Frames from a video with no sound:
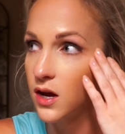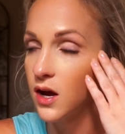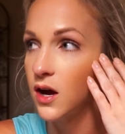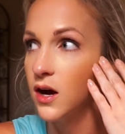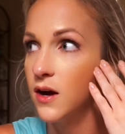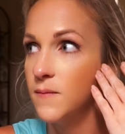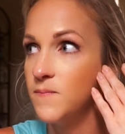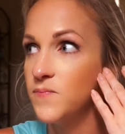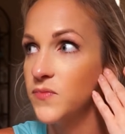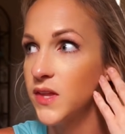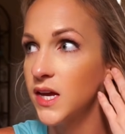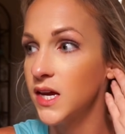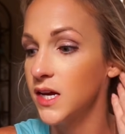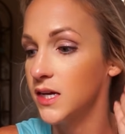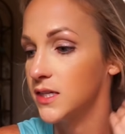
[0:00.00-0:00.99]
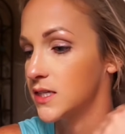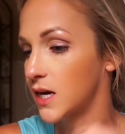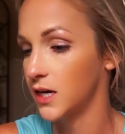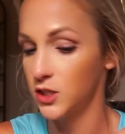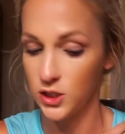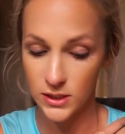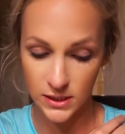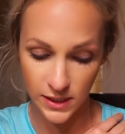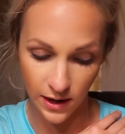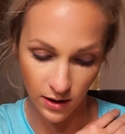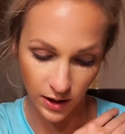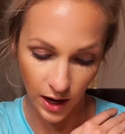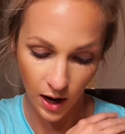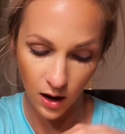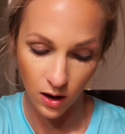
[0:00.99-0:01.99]
and I just
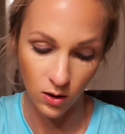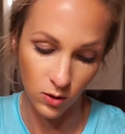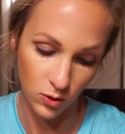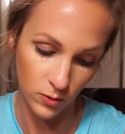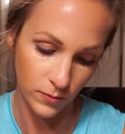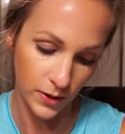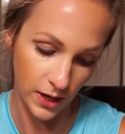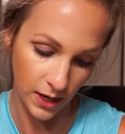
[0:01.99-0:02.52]
now got home